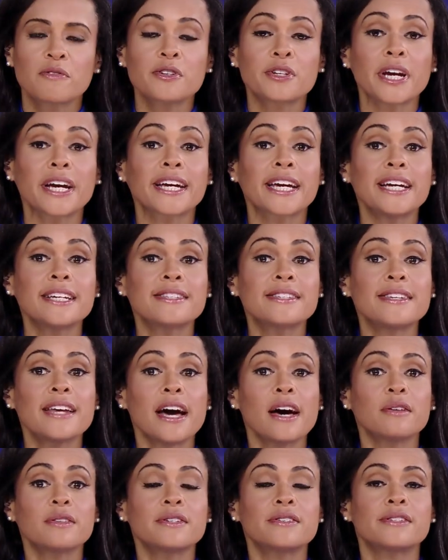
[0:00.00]
For decades
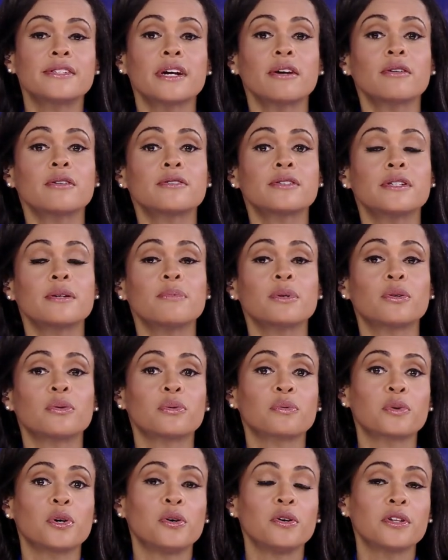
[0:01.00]
now, the
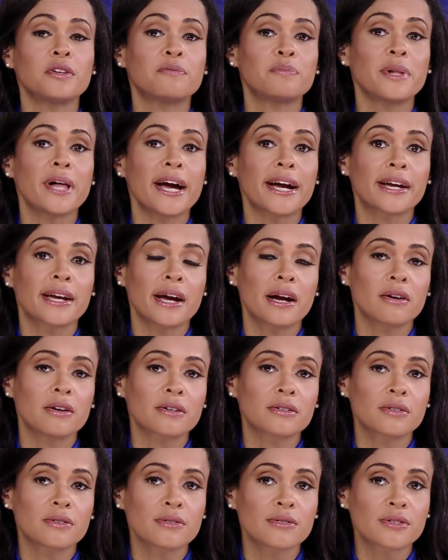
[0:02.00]
stereotypical role of black
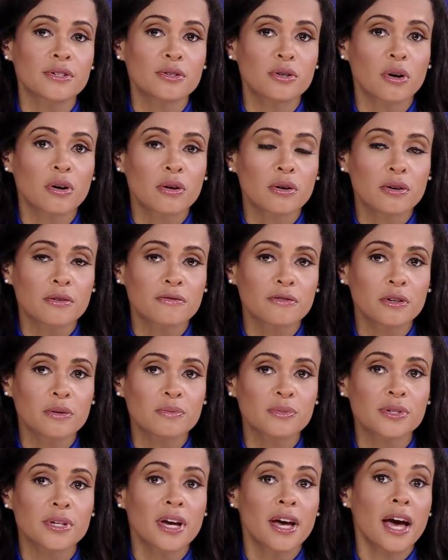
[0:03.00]
characters in horror
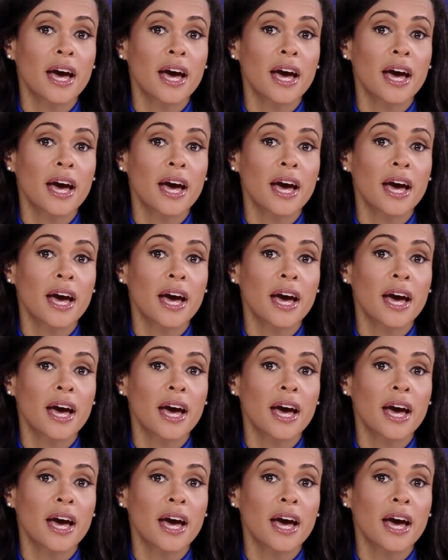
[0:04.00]
films